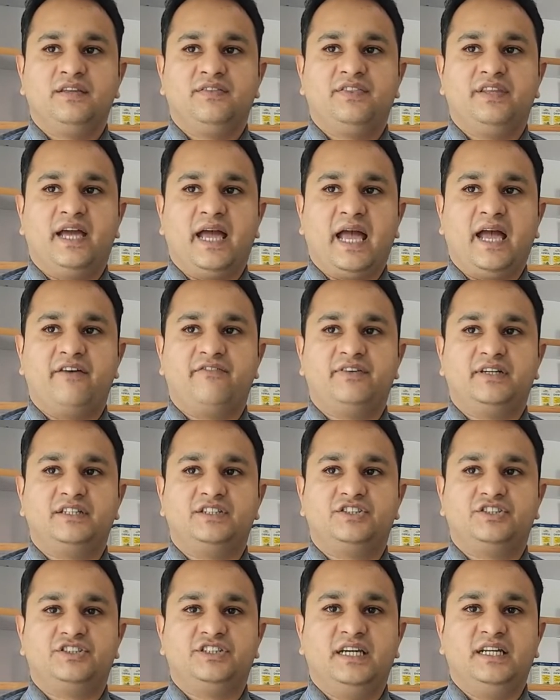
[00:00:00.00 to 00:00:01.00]
the
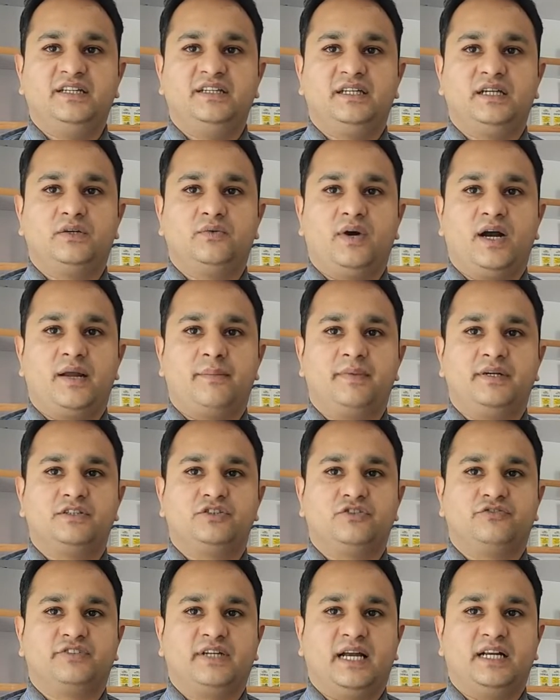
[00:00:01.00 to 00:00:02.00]
average daily
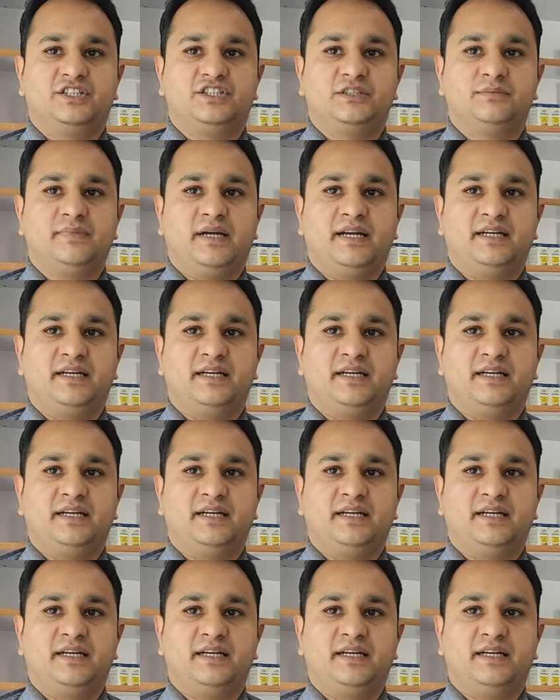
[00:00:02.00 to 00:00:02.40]
requirements of calcium